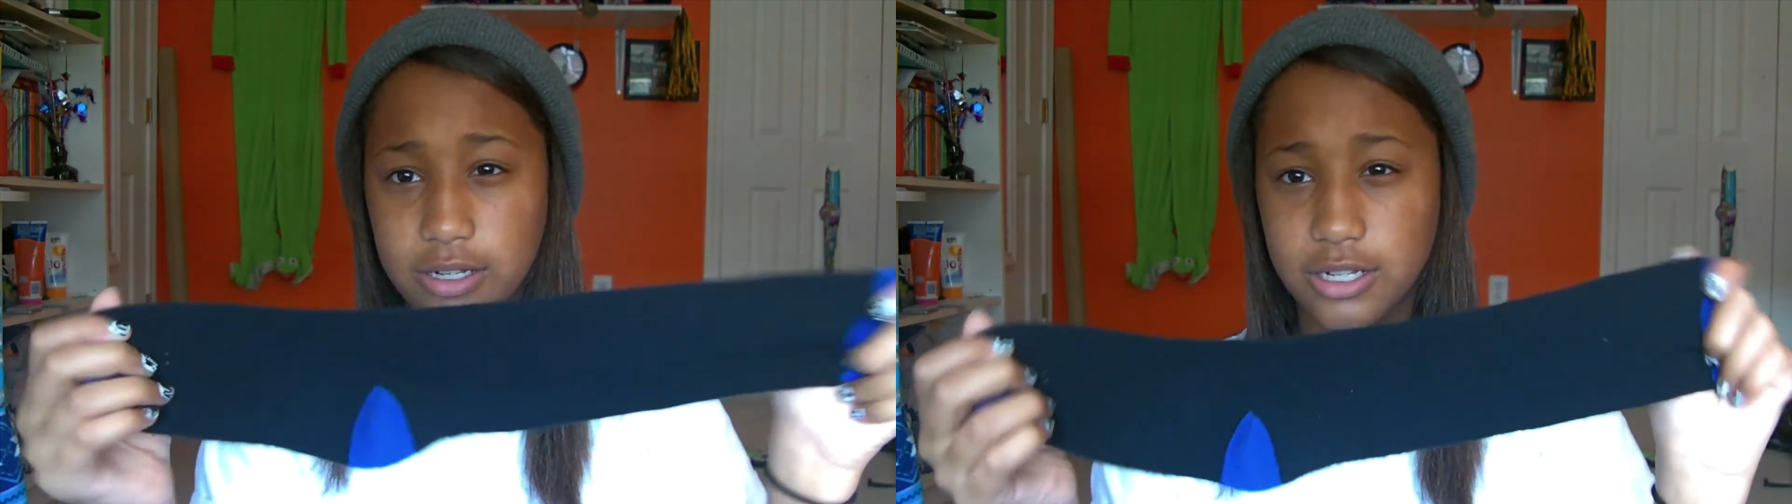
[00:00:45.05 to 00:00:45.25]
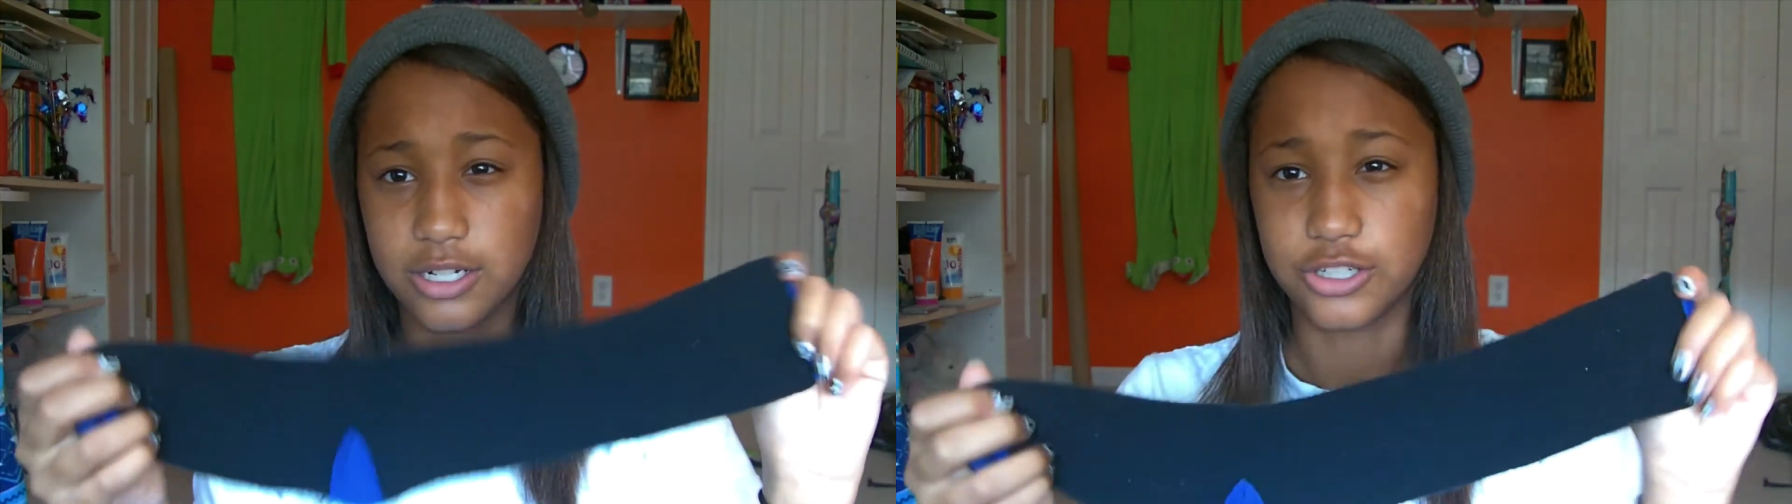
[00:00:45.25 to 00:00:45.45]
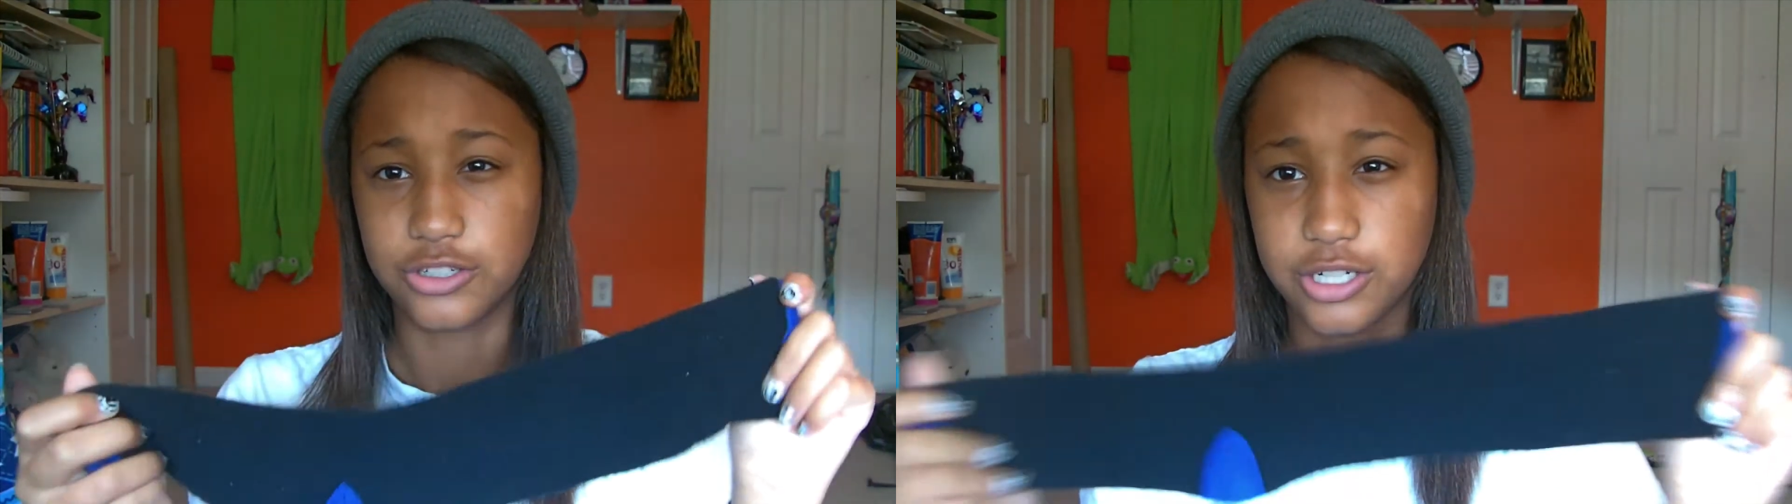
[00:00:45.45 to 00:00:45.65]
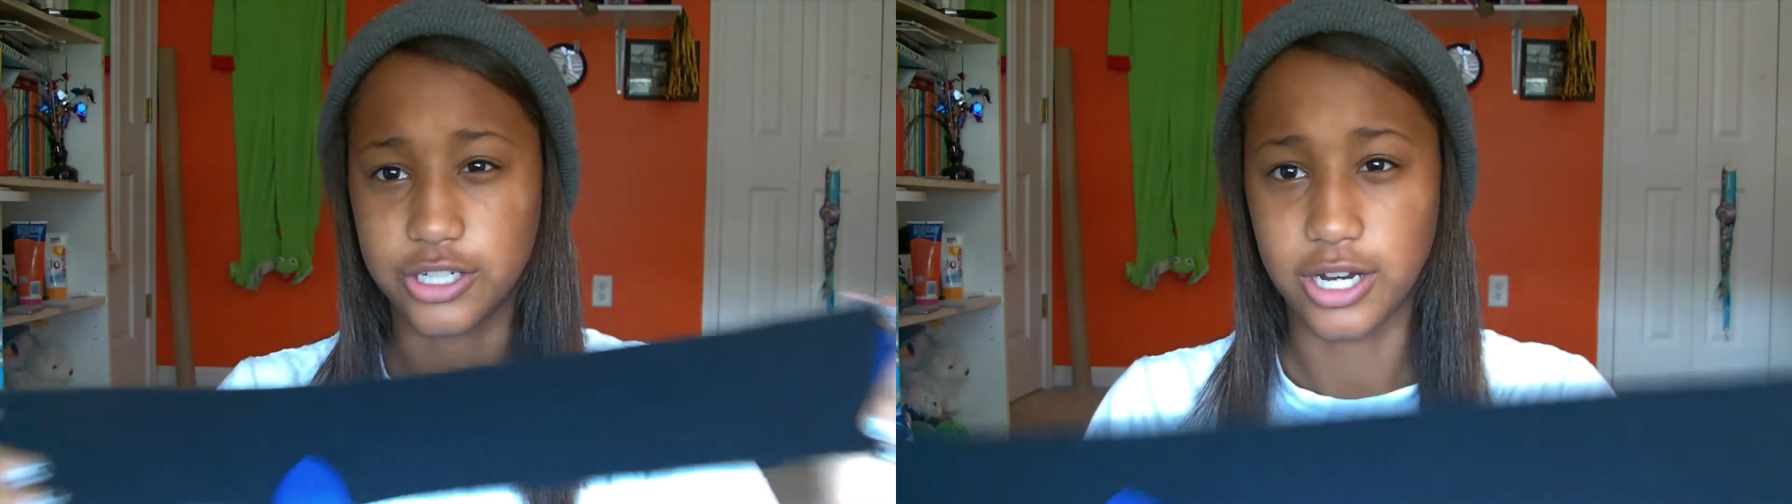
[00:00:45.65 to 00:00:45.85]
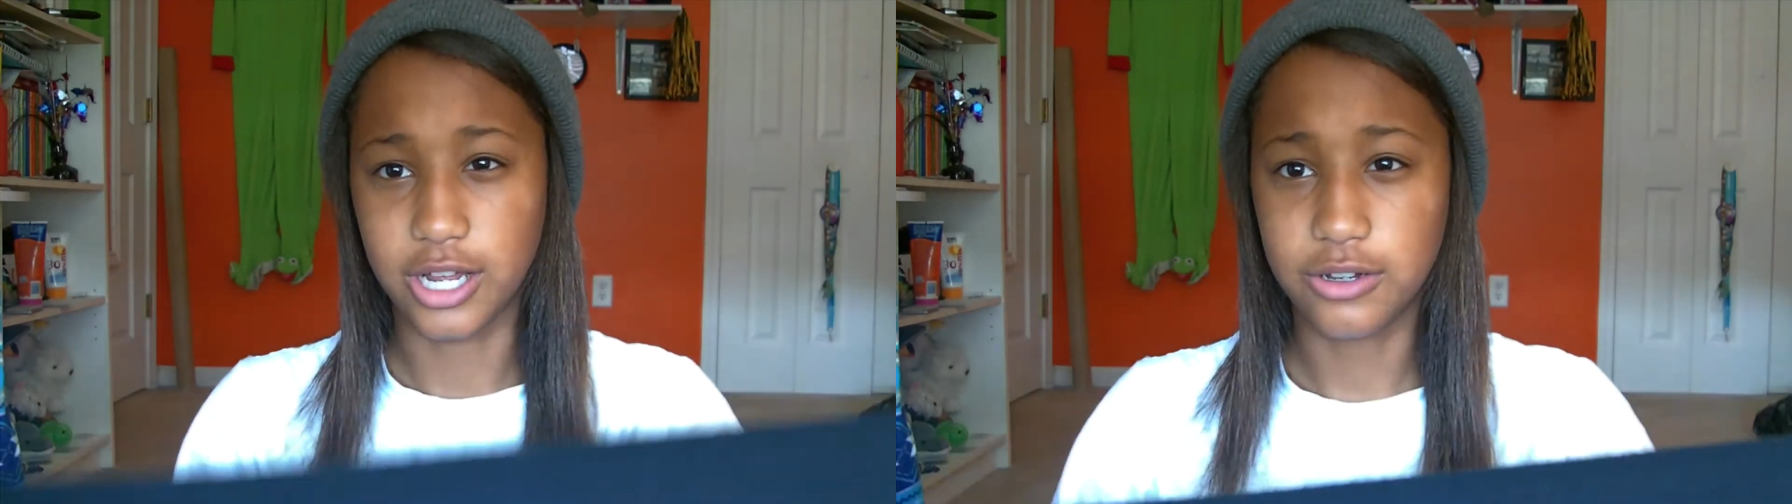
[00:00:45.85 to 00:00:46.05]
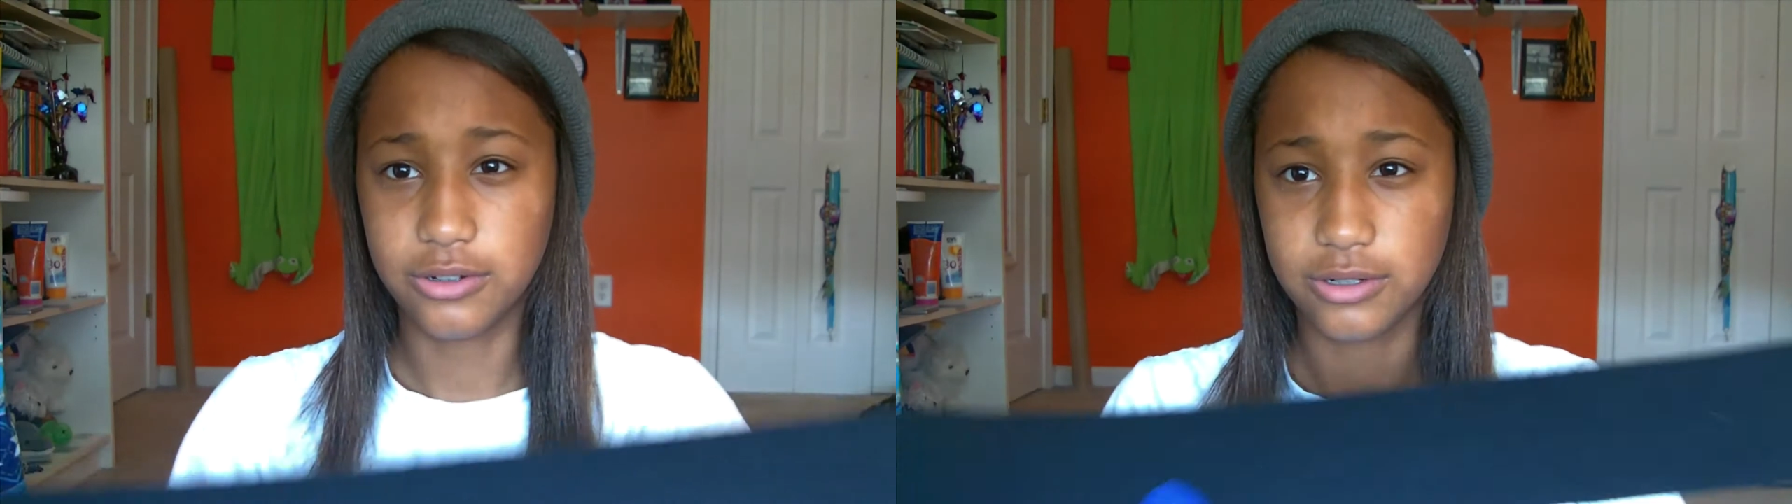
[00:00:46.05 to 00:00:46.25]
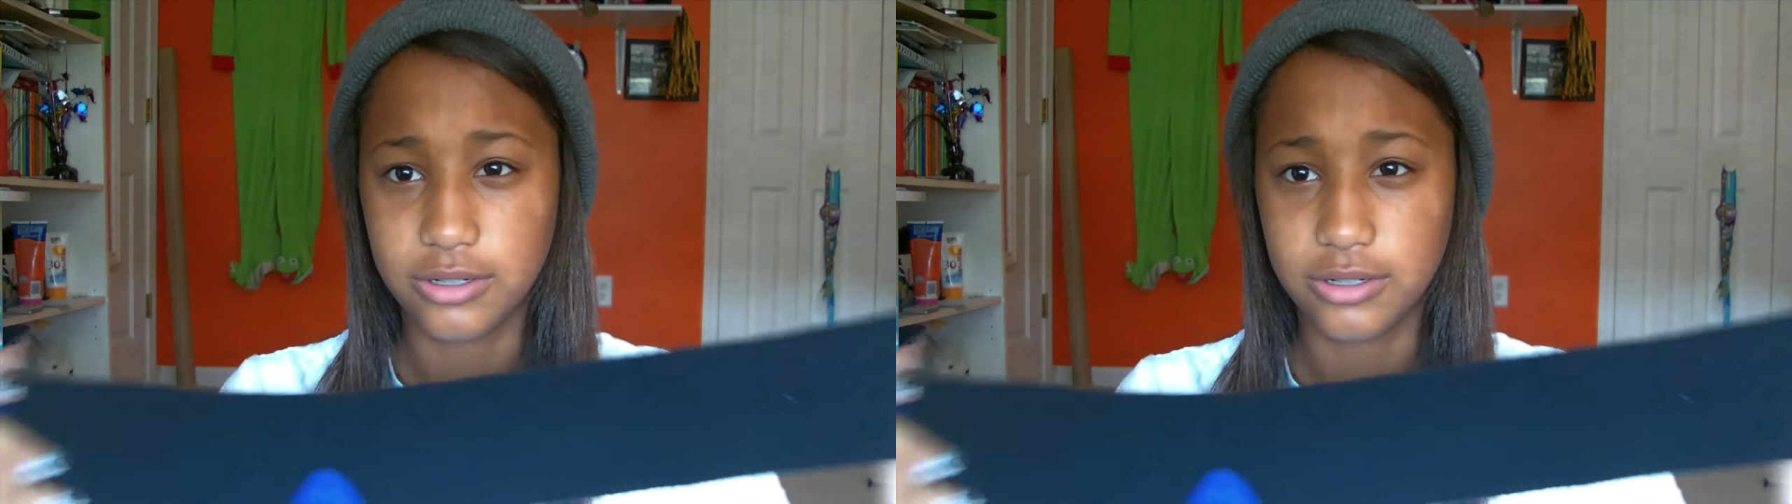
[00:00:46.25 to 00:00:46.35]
gonna stretch it out a